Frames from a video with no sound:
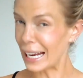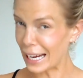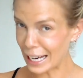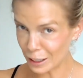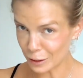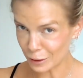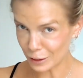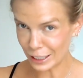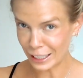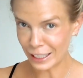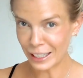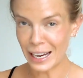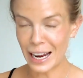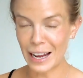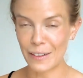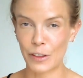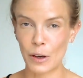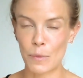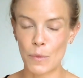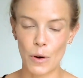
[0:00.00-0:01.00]
Italy
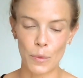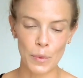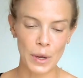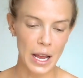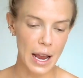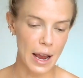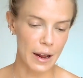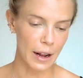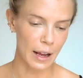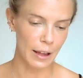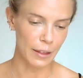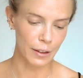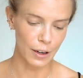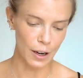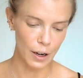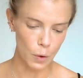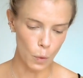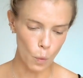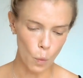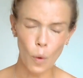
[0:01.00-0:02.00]
at the moment and I
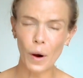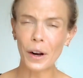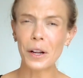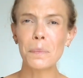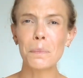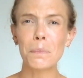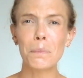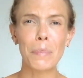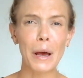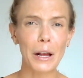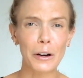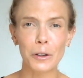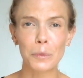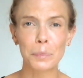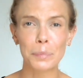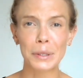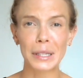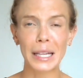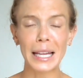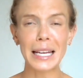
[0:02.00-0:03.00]
thought what a
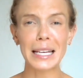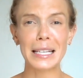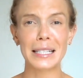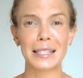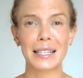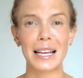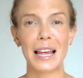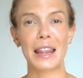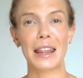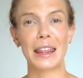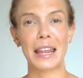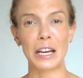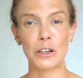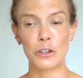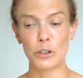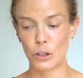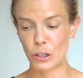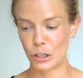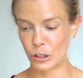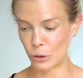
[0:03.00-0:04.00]
better place
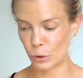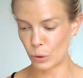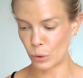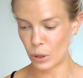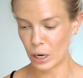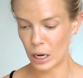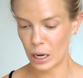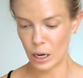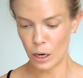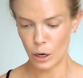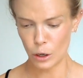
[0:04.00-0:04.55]
than to